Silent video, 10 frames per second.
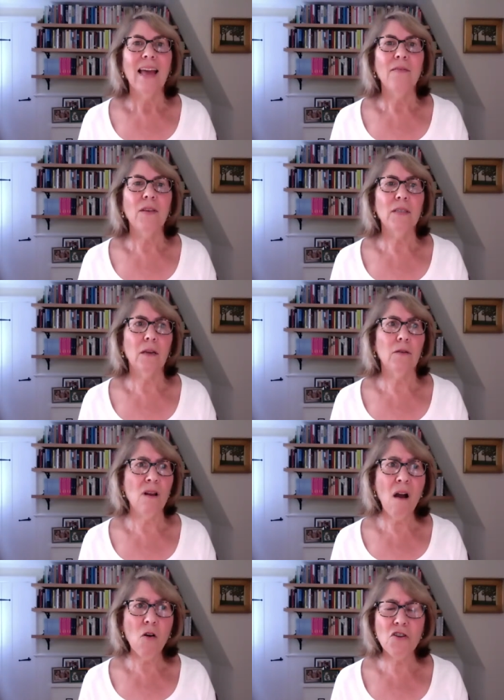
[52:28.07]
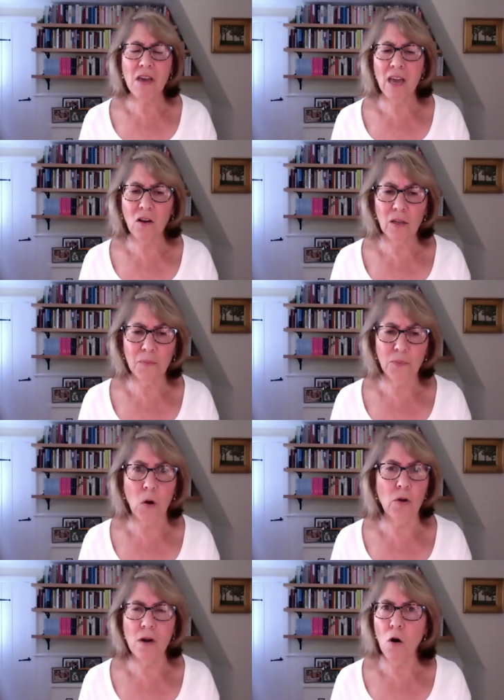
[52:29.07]
And they said, no, you can't call it
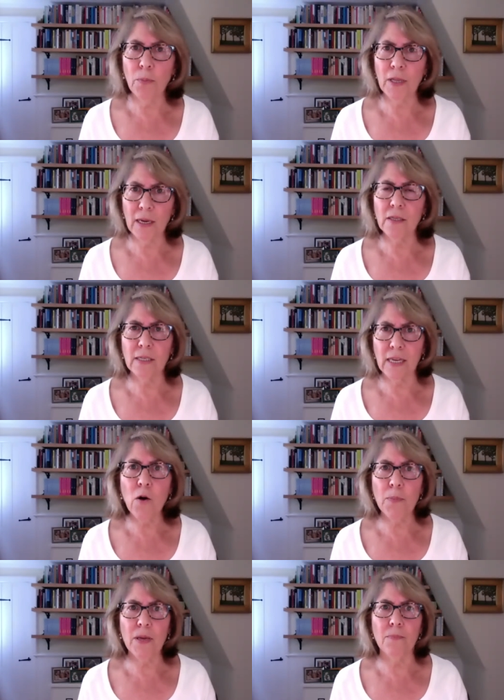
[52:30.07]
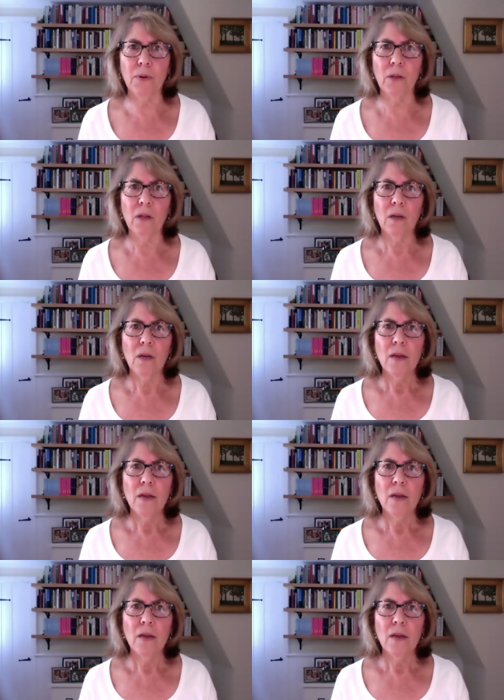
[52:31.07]
Broken Open. That'll scare people.